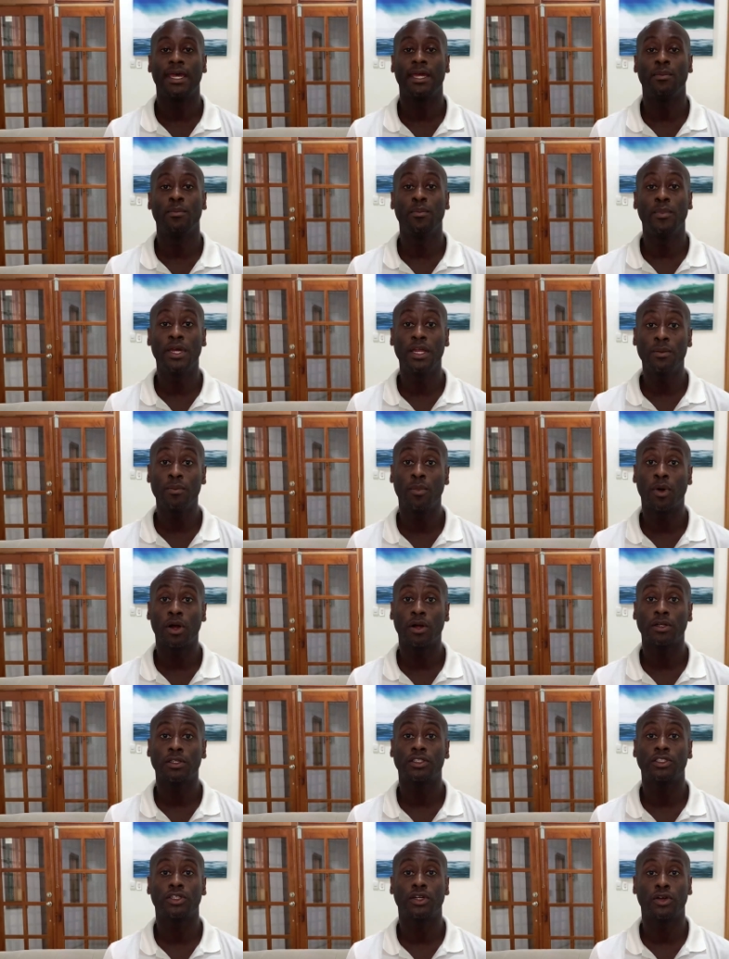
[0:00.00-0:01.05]
In
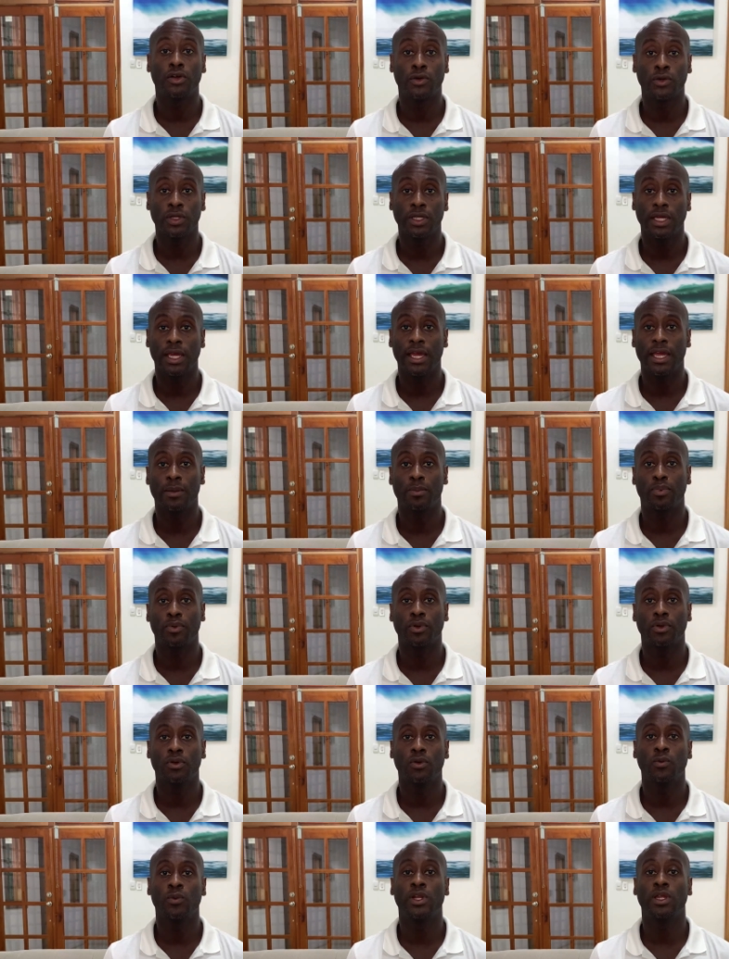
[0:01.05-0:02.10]
mid-March, early
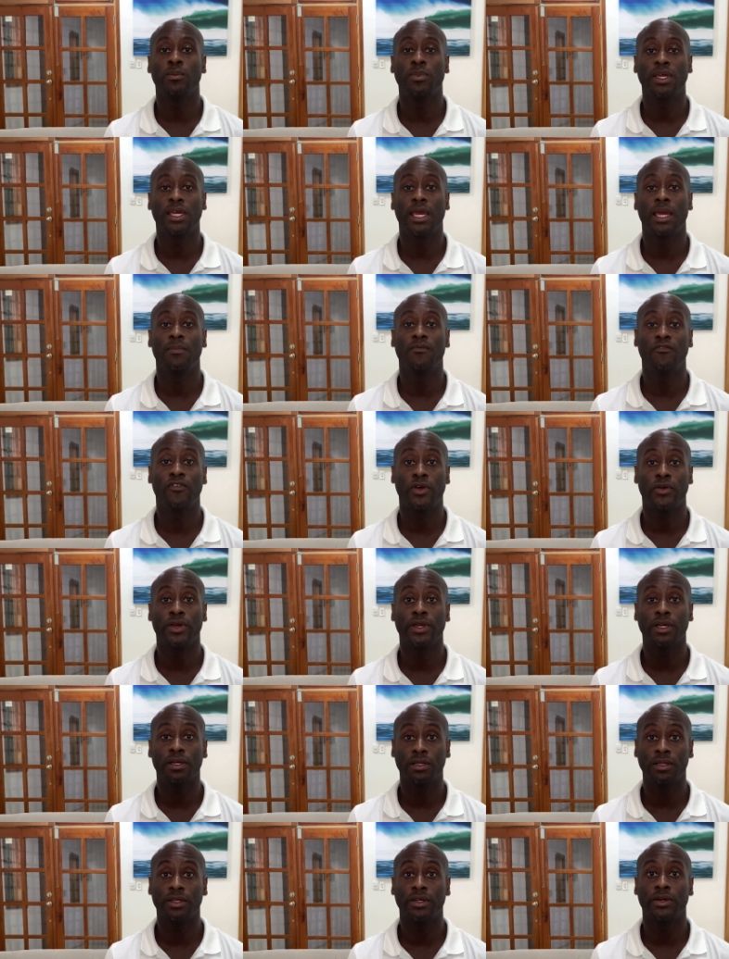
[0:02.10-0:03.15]
April, when it became very
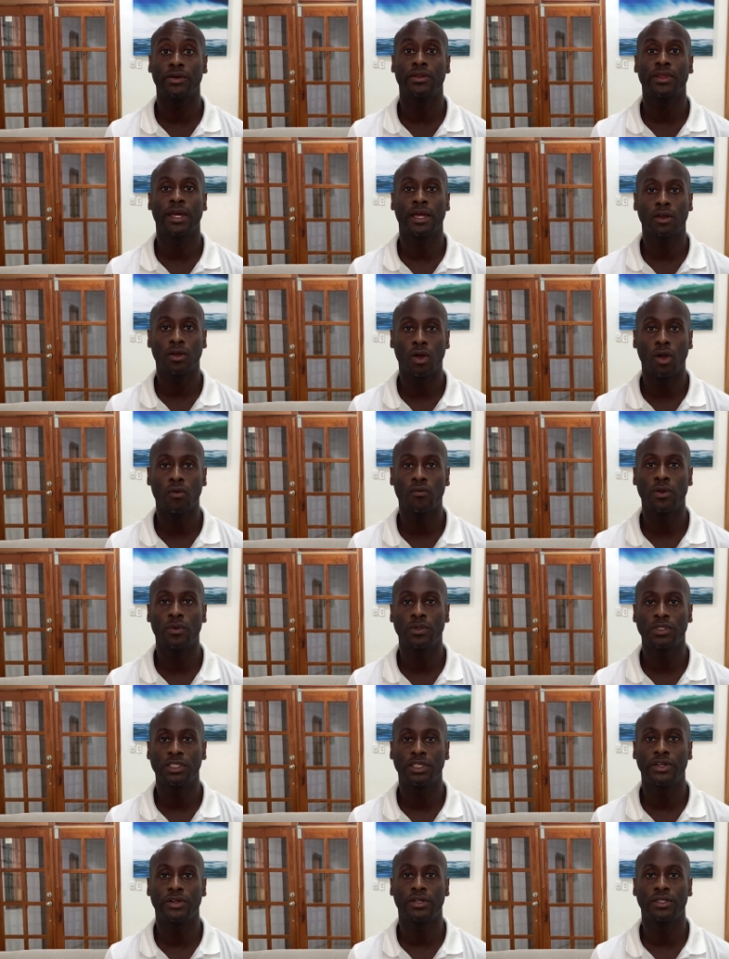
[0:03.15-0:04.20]
clear that COVID
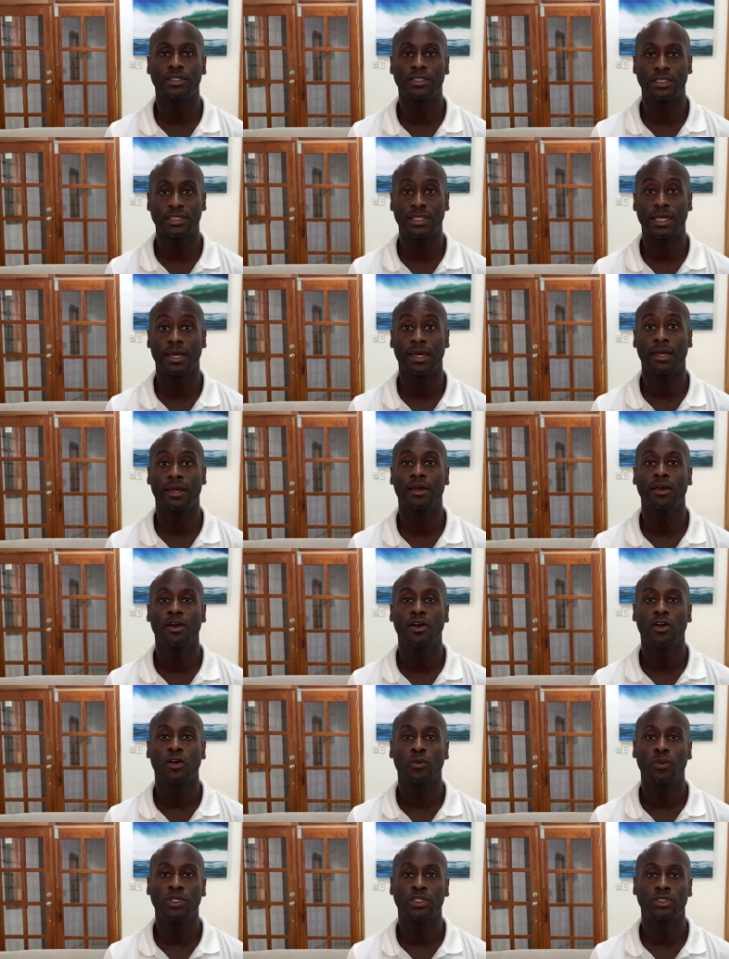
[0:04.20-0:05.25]
was here to stay,
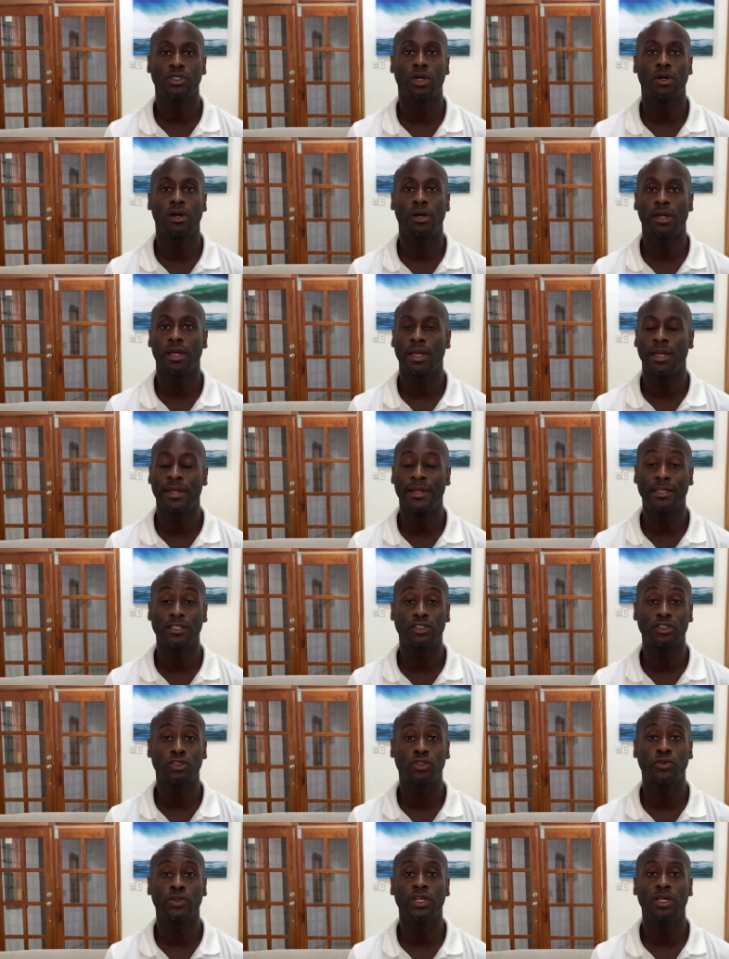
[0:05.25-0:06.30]
we saw an
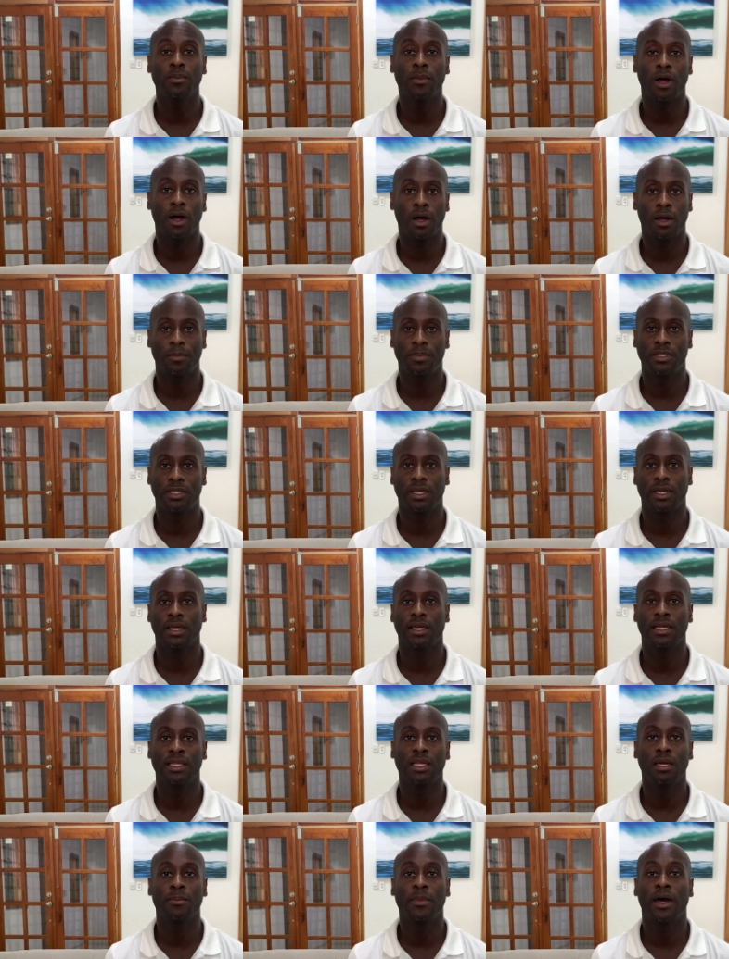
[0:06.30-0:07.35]
extreme uptick
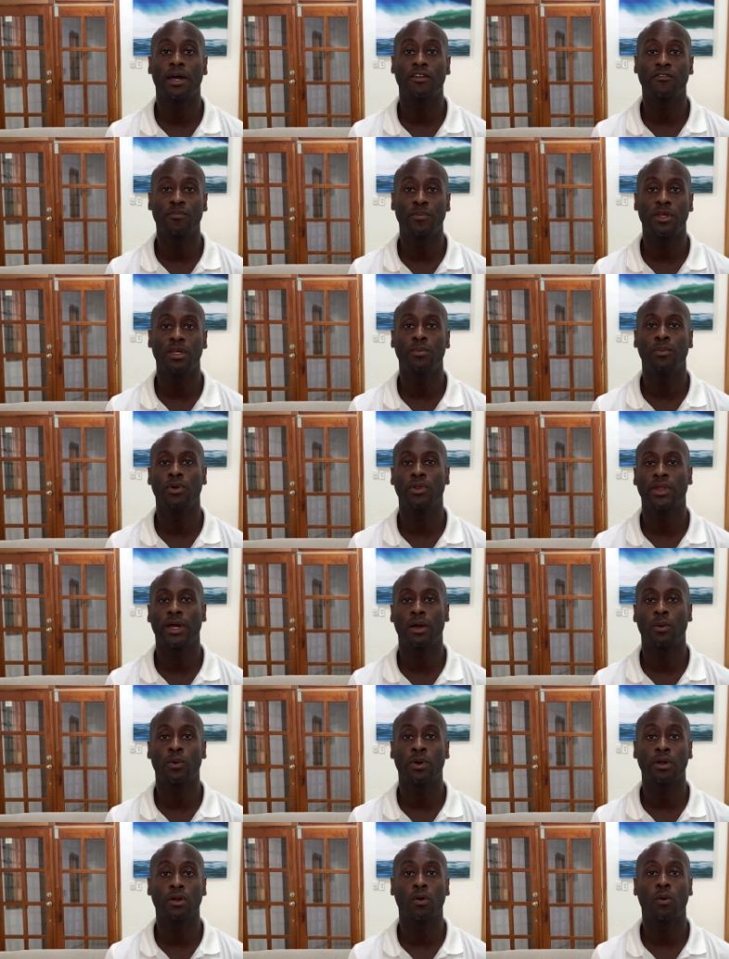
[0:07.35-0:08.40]
in the amount of people that
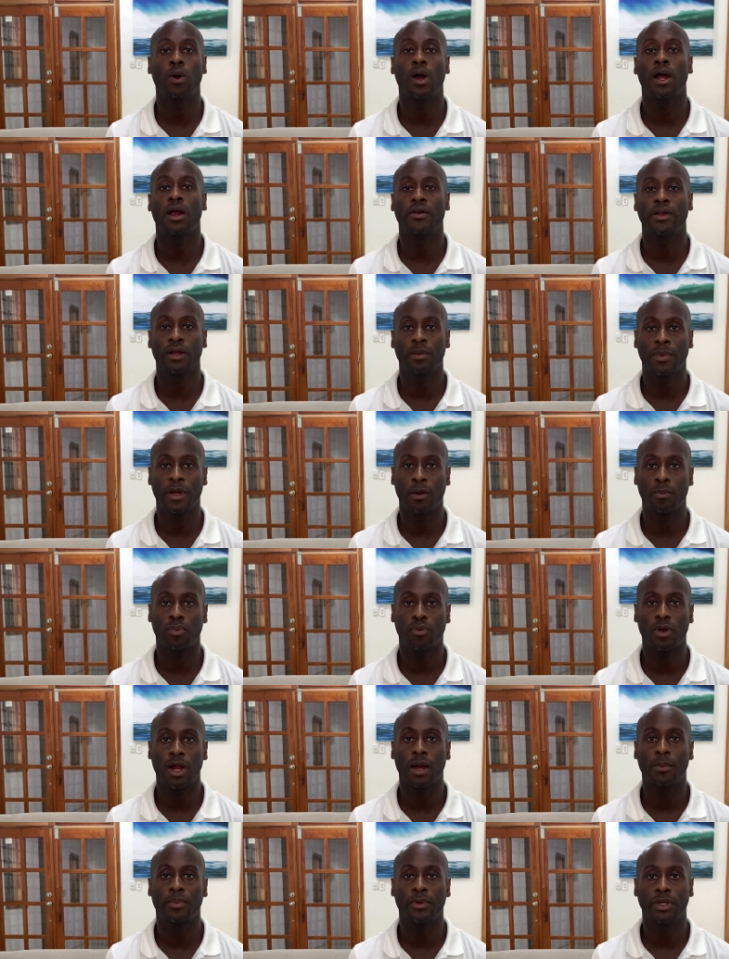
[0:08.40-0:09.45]
were inquiring about
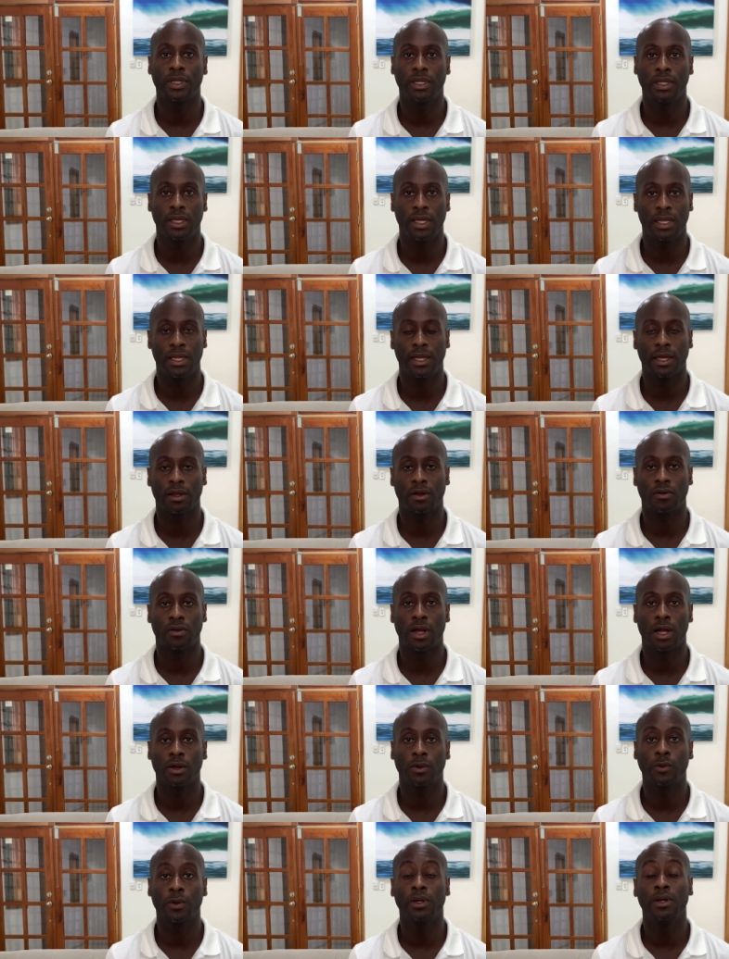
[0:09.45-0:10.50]
property in
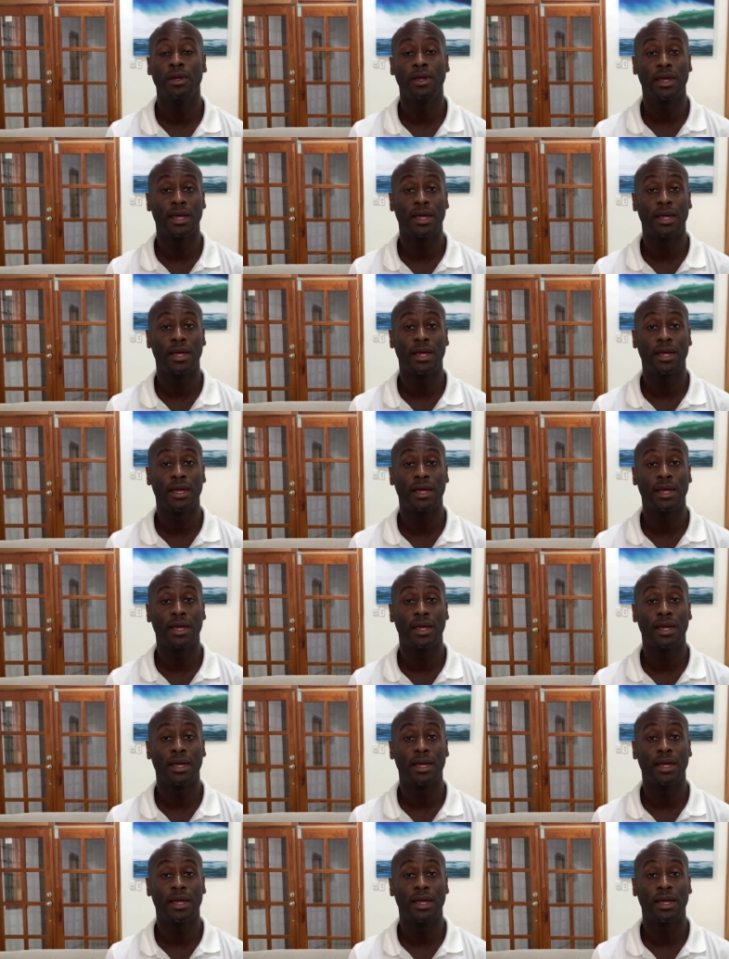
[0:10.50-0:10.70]
Nicaragua.